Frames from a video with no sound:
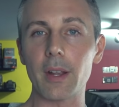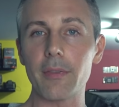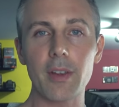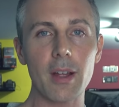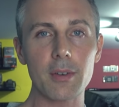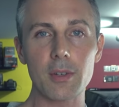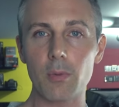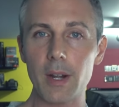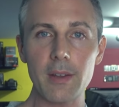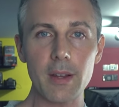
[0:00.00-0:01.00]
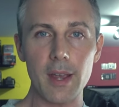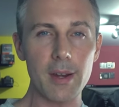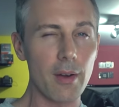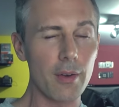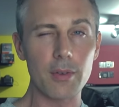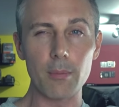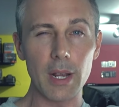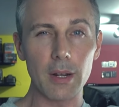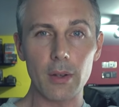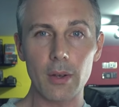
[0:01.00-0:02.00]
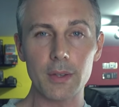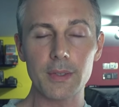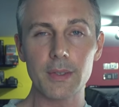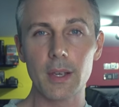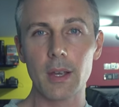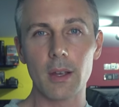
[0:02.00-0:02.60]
And I found 2800 megahertz